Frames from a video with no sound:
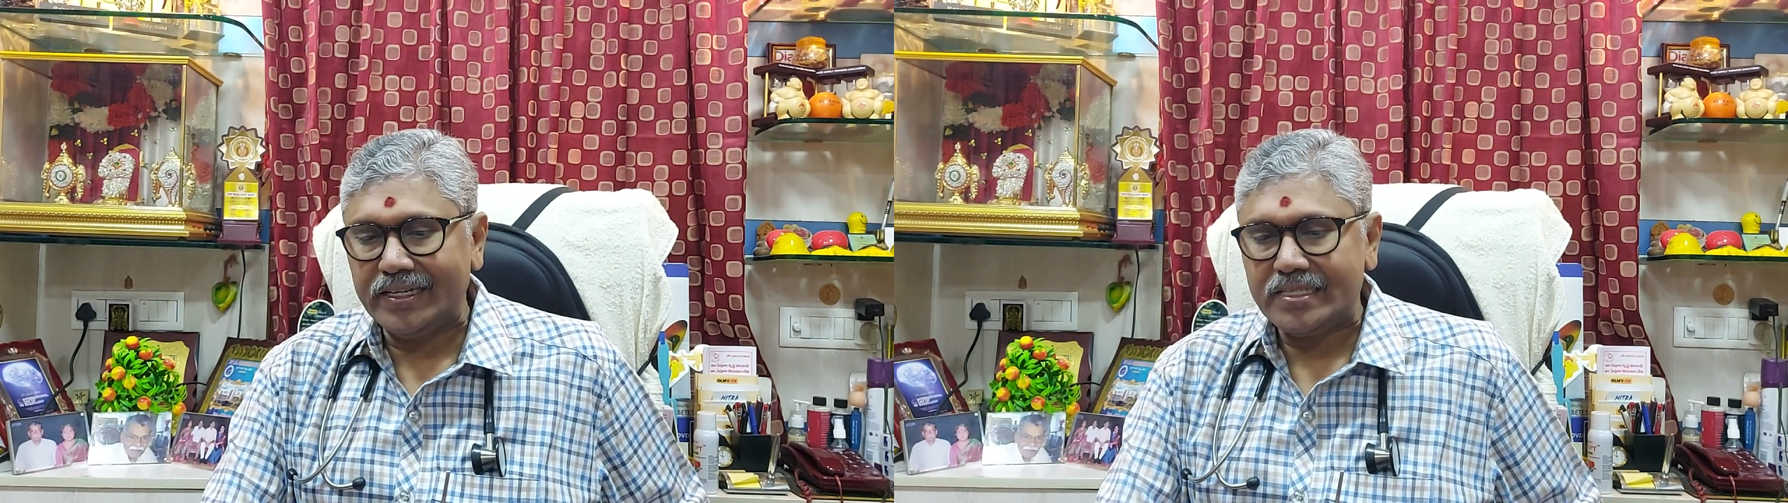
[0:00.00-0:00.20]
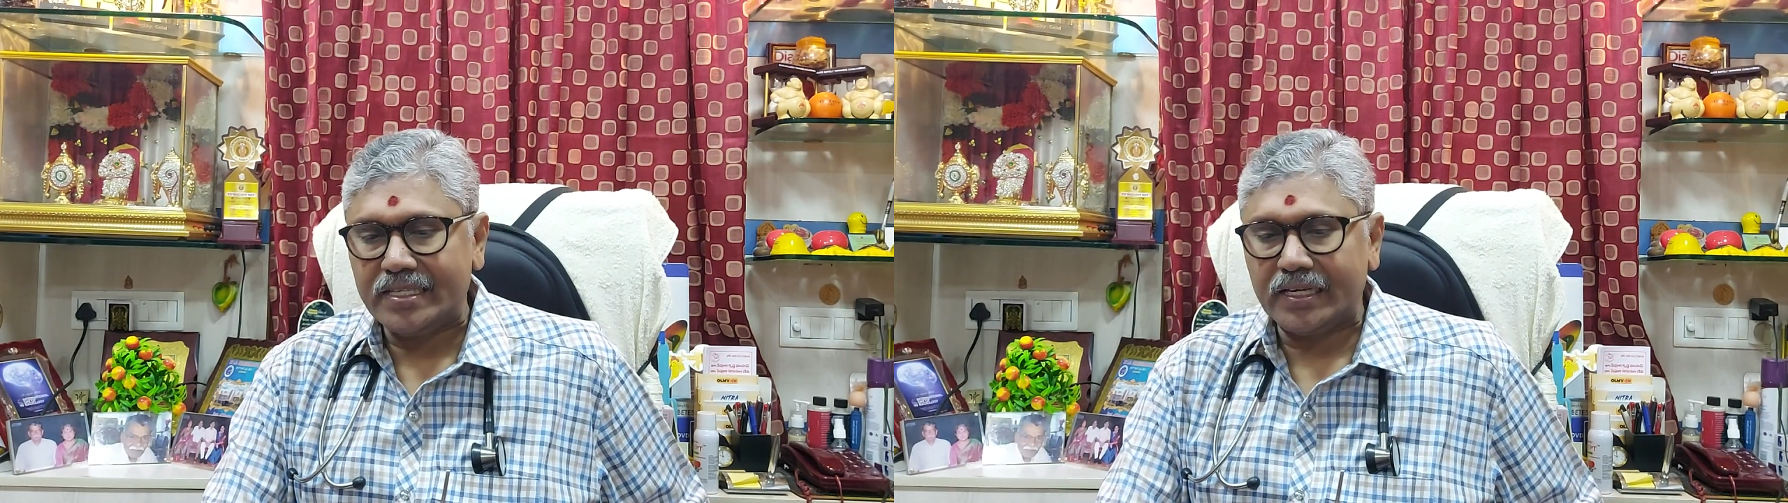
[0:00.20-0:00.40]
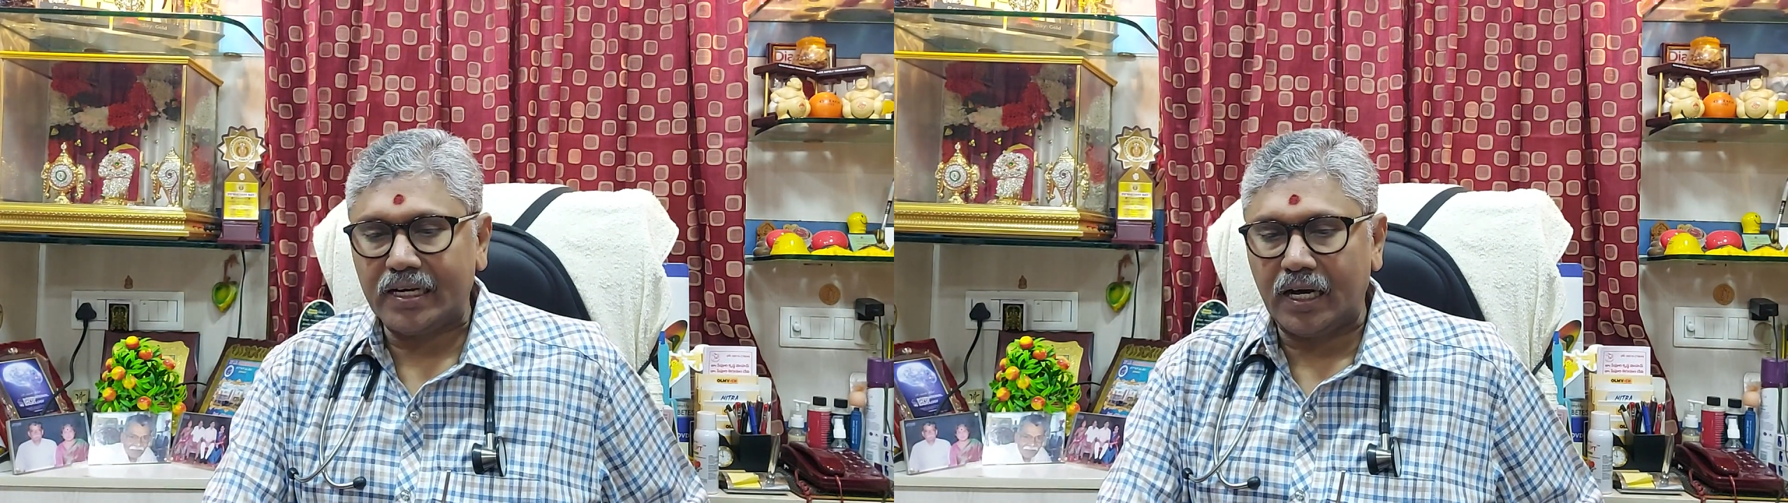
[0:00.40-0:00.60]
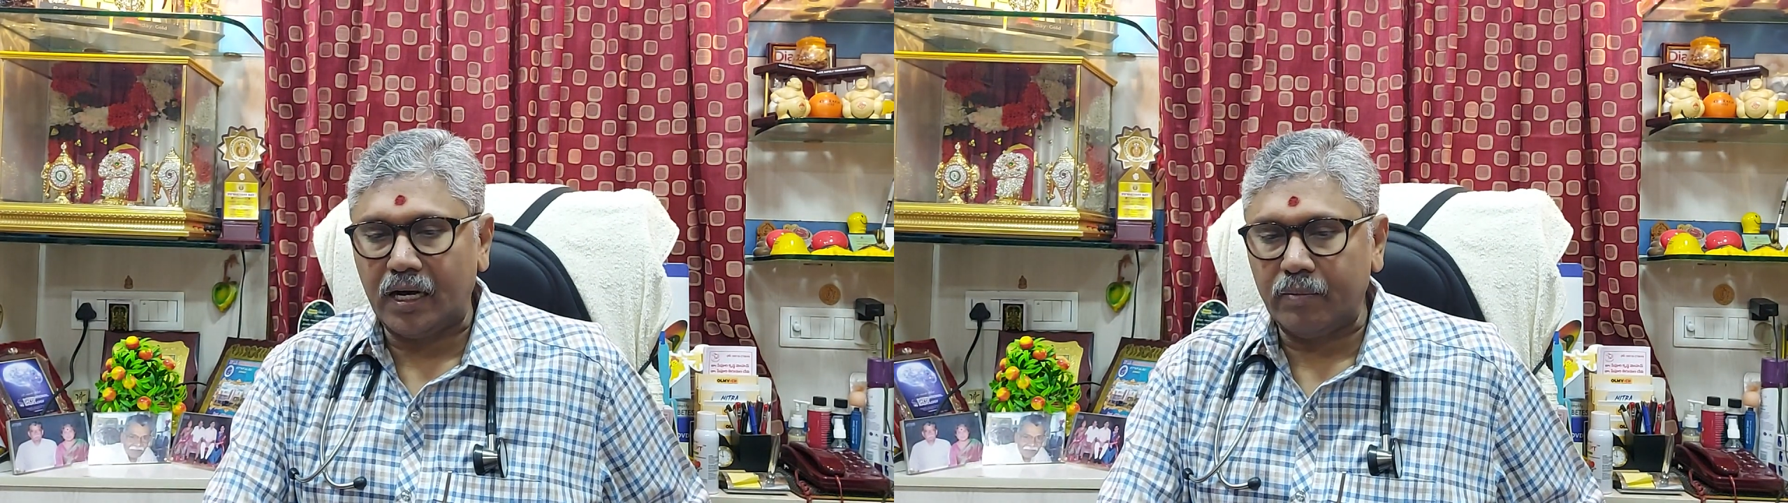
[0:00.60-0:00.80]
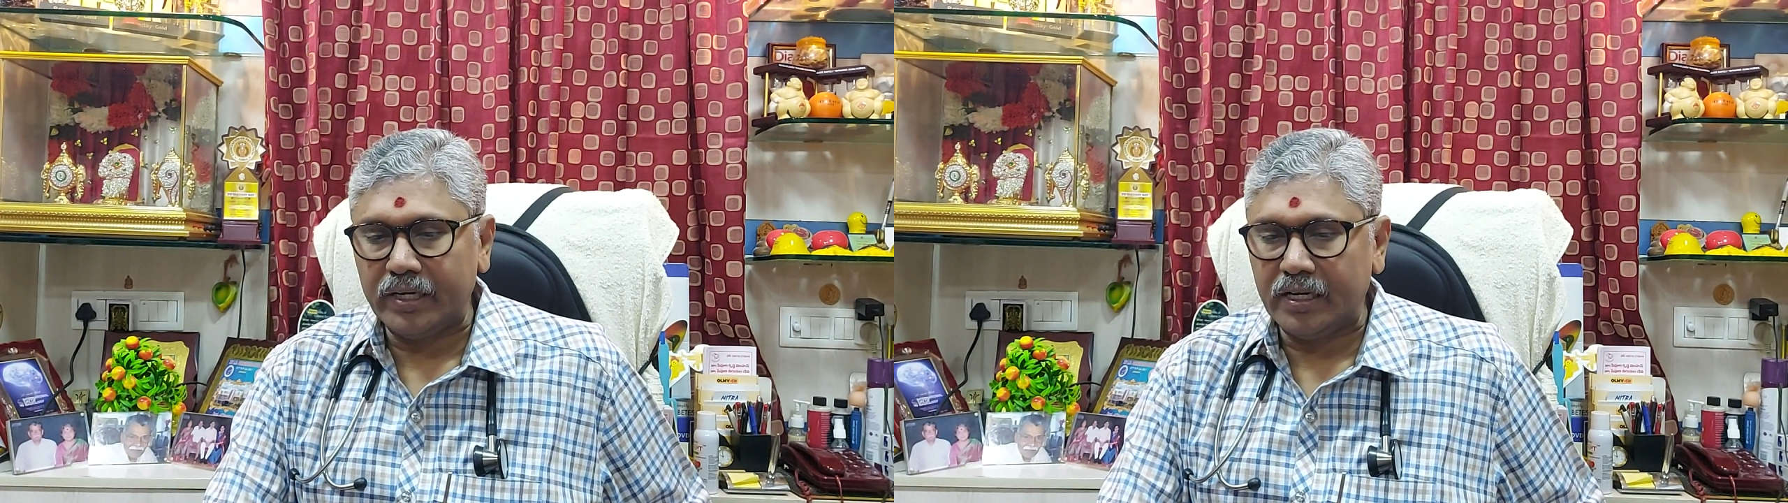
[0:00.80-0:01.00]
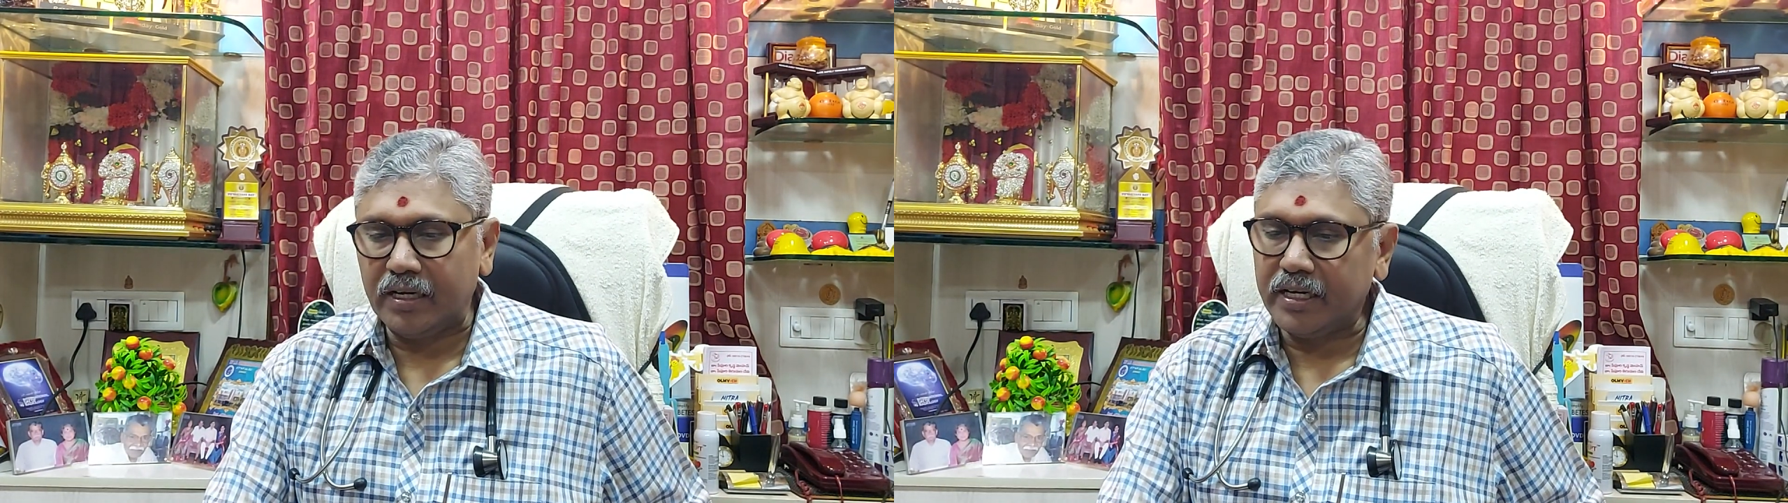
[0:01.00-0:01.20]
is the common